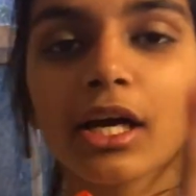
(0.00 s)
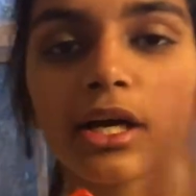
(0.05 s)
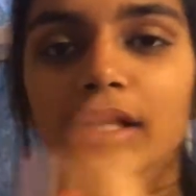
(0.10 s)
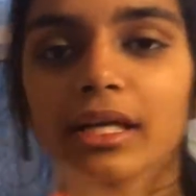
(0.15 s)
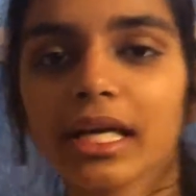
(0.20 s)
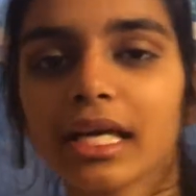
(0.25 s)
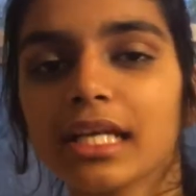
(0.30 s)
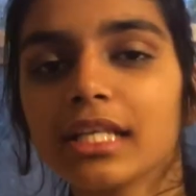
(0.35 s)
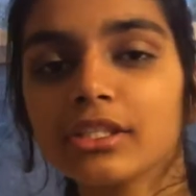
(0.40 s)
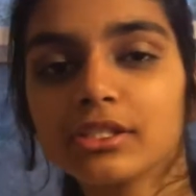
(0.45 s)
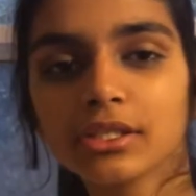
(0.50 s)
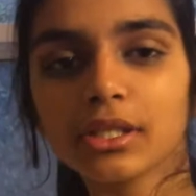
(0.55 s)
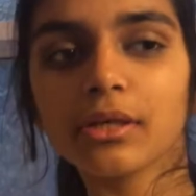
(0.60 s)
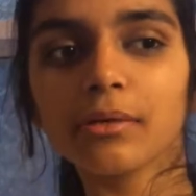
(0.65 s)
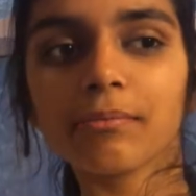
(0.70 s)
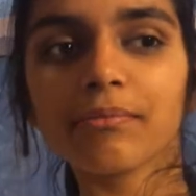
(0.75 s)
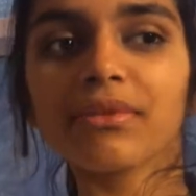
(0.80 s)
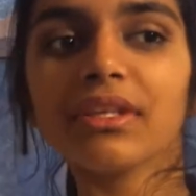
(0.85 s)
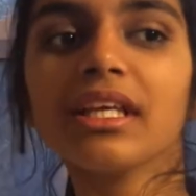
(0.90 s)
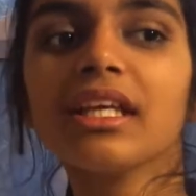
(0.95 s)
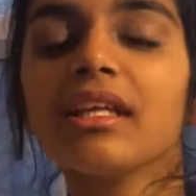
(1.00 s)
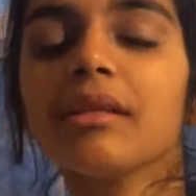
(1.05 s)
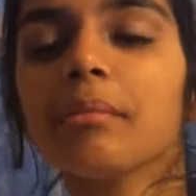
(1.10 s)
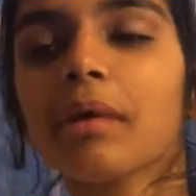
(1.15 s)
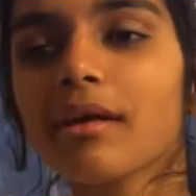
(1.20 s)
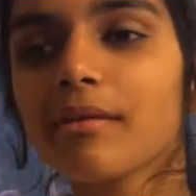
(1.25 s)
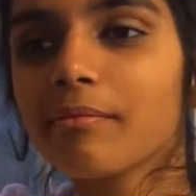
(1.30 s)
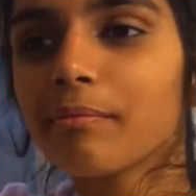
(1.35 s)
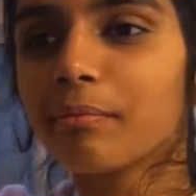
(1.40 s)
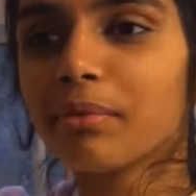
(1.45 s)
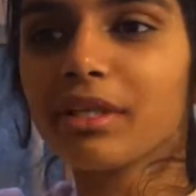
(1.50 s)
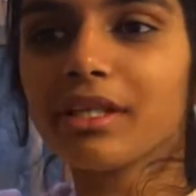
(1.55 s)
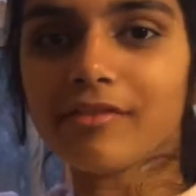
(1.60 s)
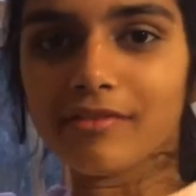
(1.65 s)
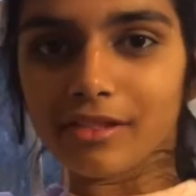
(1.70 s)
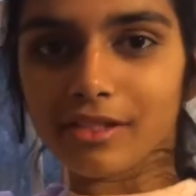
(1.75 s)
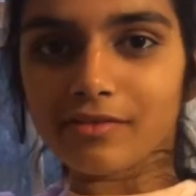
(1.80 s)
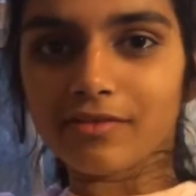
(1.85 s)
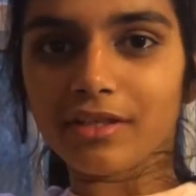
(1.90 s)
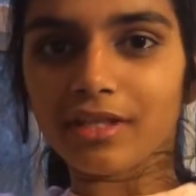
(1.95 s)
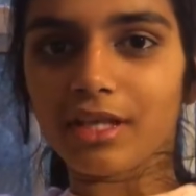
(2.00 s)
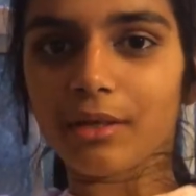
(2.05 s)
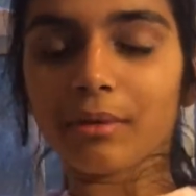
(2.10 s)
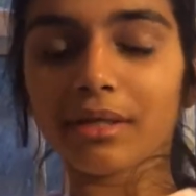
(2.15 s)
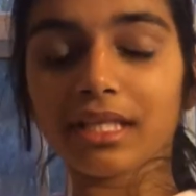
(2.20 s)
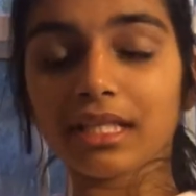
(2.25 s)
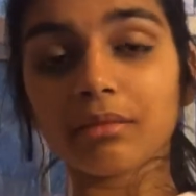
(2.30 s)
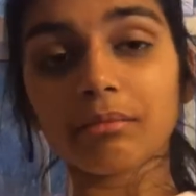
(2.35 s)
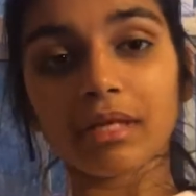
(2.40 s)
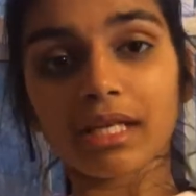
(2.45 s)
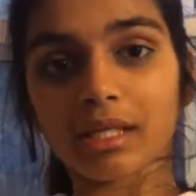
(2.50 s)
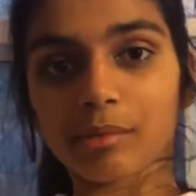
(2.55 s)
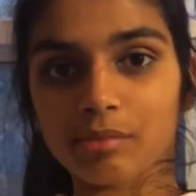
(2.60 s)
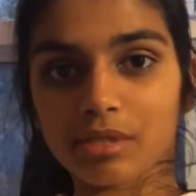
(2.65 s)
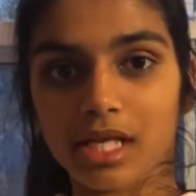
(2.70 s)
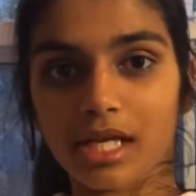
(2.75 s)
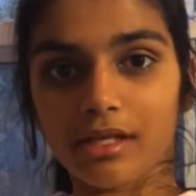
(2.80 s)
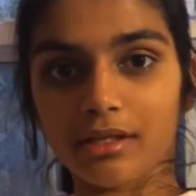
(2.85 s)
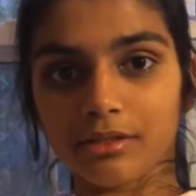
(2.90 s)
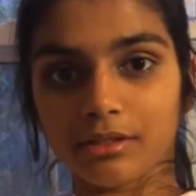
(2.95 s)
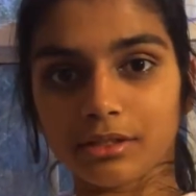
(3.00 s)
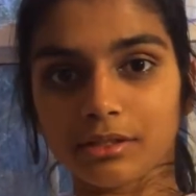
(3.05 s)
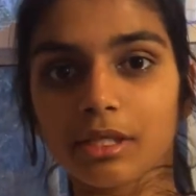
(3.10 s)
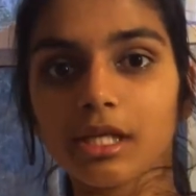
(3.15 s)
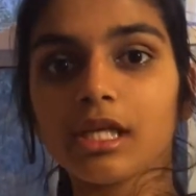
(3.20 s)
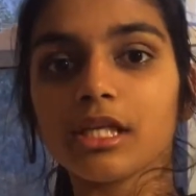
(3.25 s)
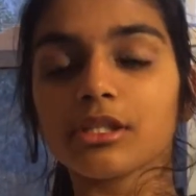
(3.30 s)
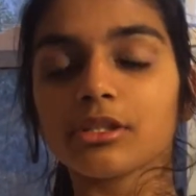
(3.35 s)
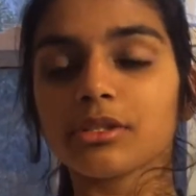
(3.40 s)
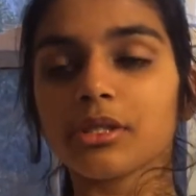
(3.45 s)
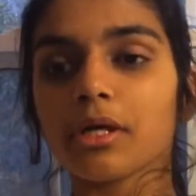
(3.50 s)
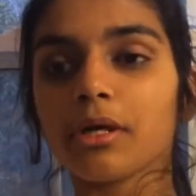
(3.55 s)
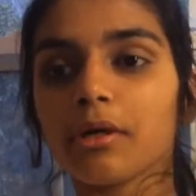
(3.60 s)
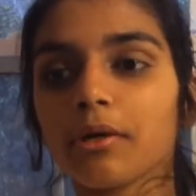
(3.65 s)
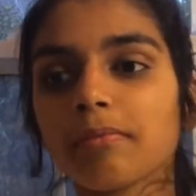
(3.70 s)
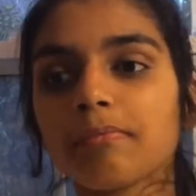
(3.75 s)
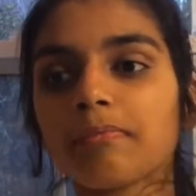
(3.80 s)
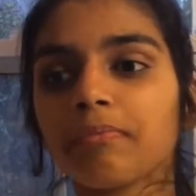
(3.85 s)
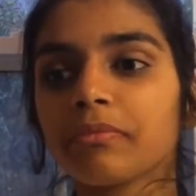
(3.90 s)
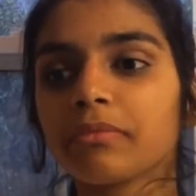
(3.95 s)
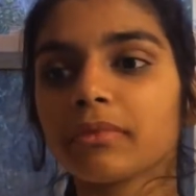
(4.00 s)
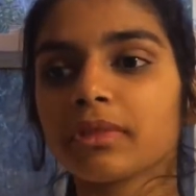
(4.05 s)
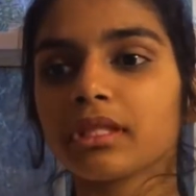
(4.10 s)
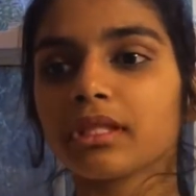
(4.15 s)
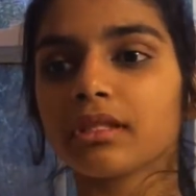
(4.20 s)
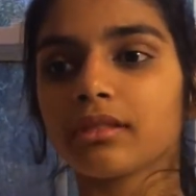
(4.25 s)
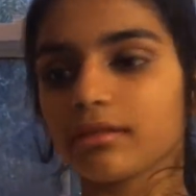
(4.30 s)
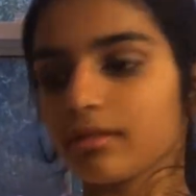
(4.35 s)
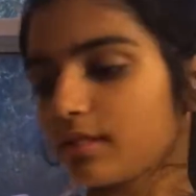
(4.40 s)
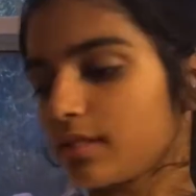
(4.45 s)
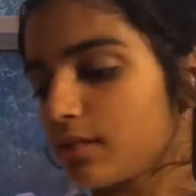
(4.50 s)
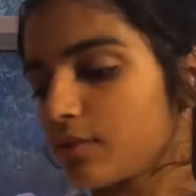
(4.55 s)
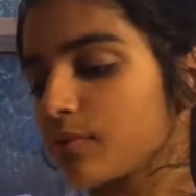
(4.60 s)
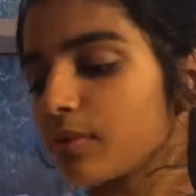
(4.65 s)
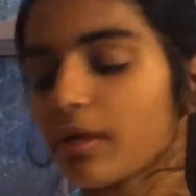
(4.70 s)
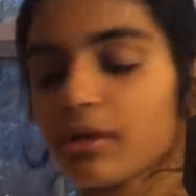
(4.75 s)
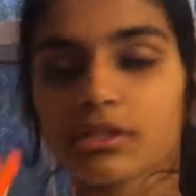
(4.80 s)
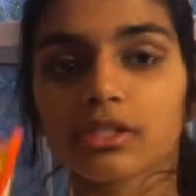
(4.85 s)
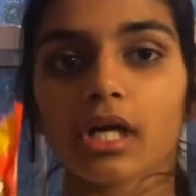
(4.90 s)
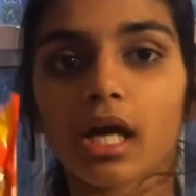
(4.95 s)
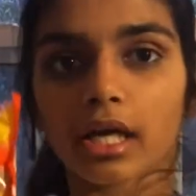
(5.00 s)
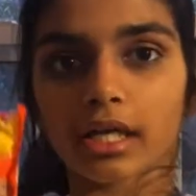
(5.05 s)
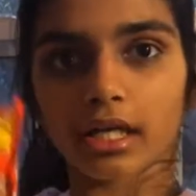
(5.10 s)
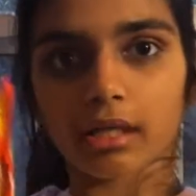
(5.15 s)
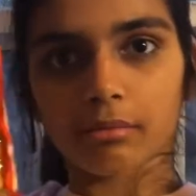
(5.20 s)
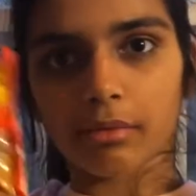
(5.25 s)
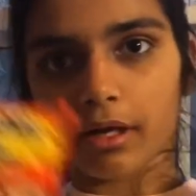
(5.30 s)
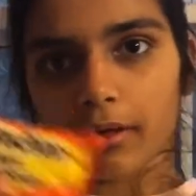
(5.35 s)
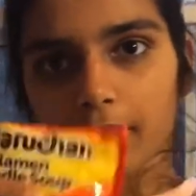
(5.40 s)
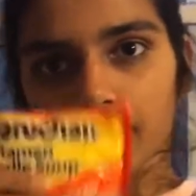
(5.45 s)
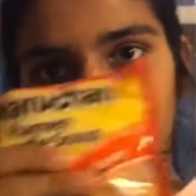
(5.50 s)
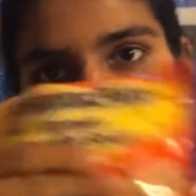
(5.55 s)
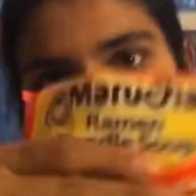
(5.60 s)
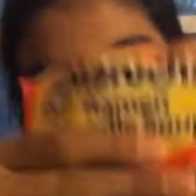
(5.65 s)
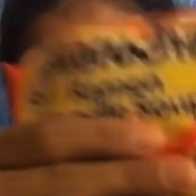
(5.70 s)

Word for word: Okay, so in my previous video we did the makeup challenge. So this is what I was talking about.